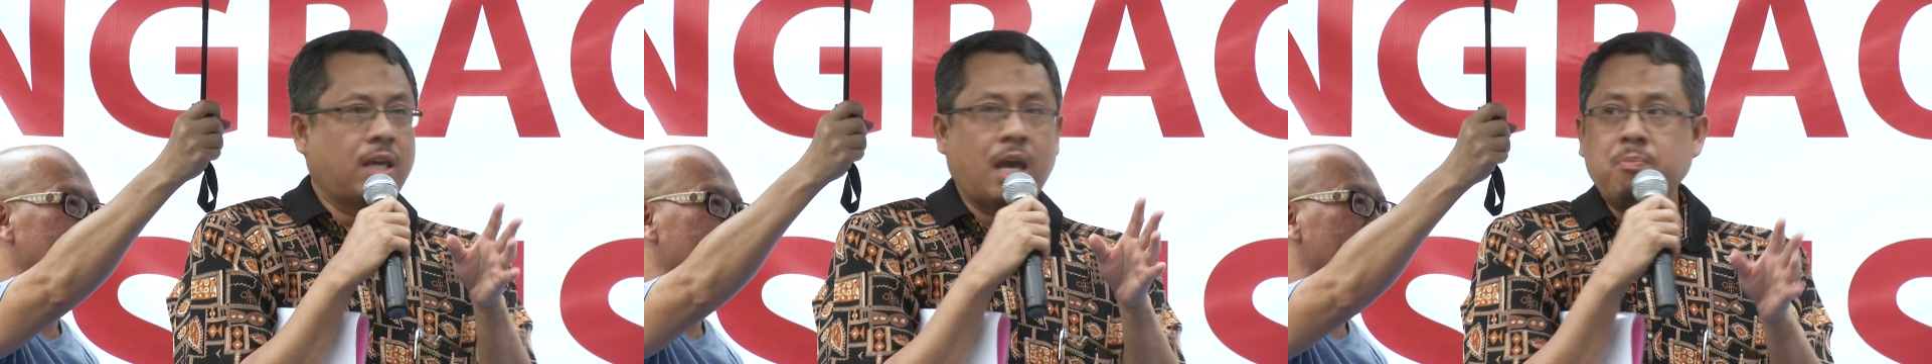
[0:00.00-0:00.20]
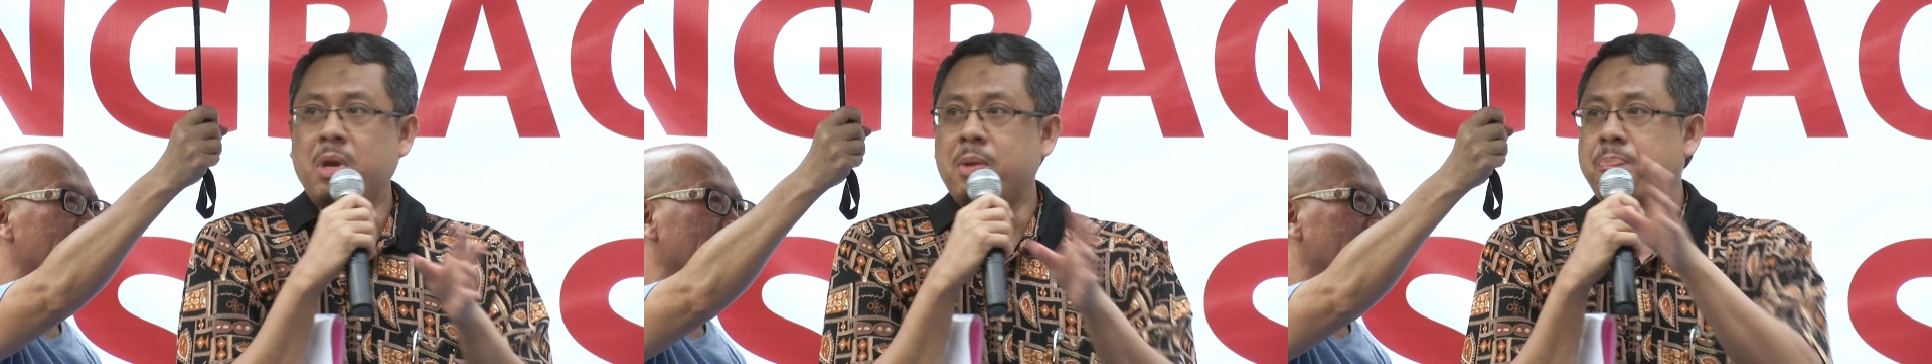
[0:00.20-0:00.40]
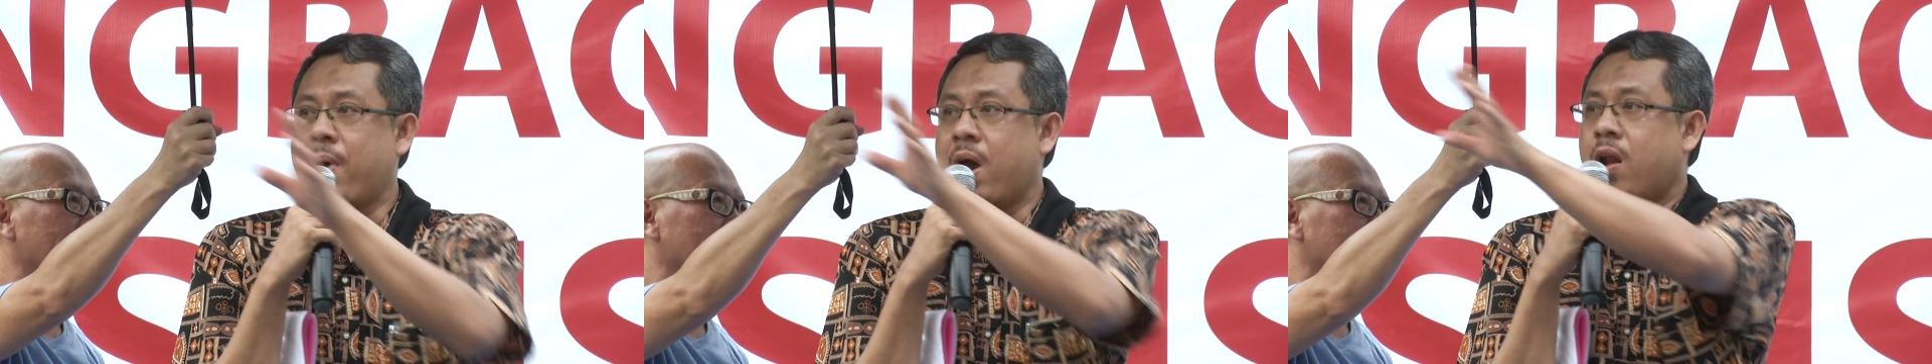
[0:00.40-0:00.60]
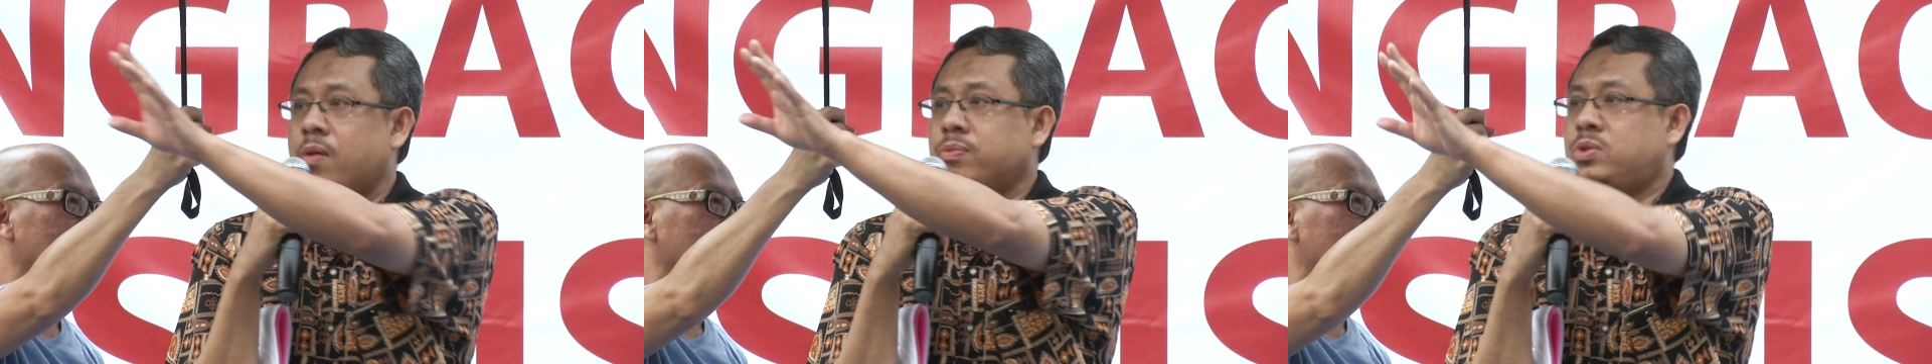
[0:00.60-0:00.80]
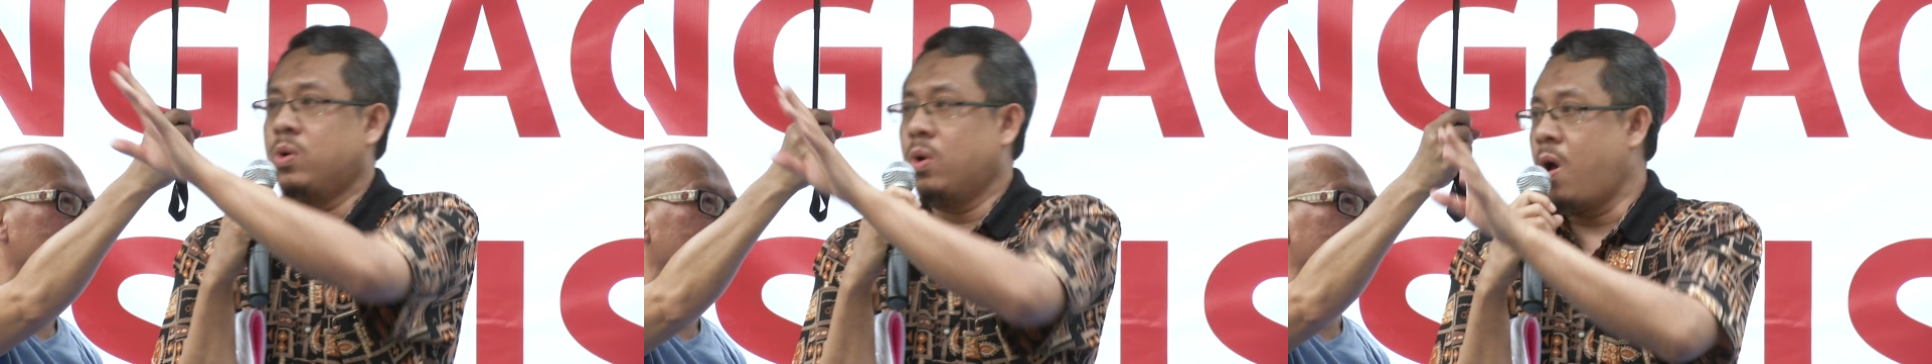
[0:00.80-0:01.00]
can be part
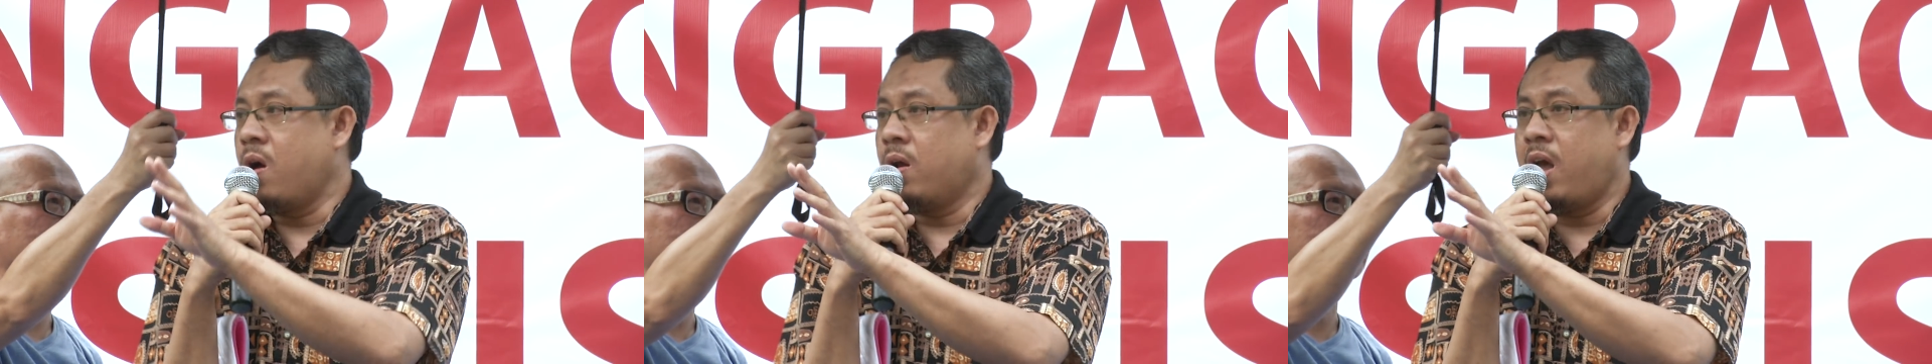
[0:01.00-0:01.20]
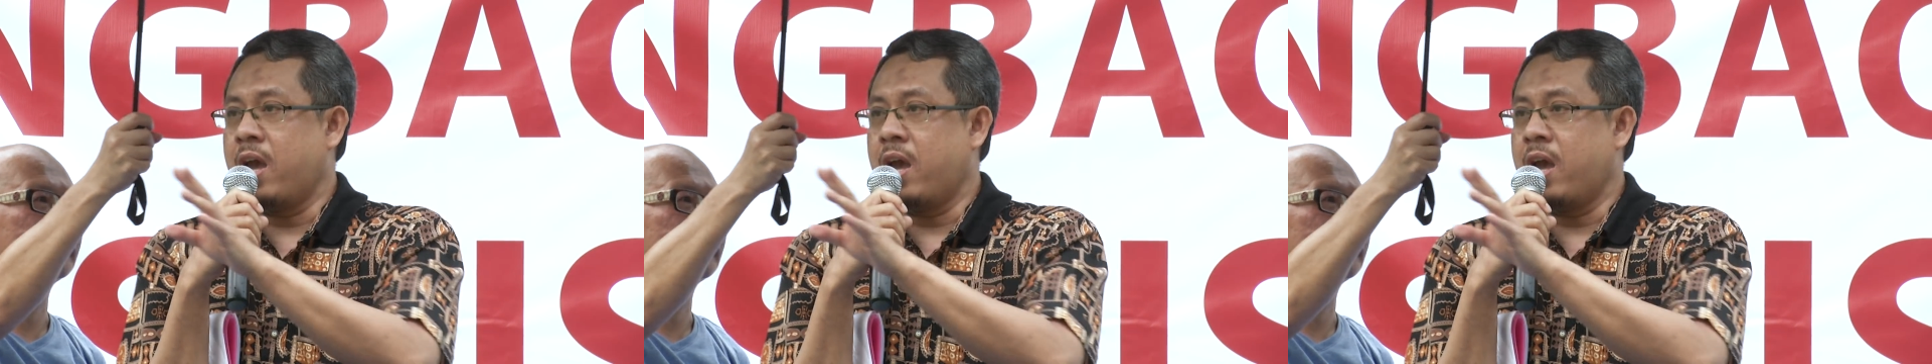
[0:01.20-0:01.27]
of Jurong,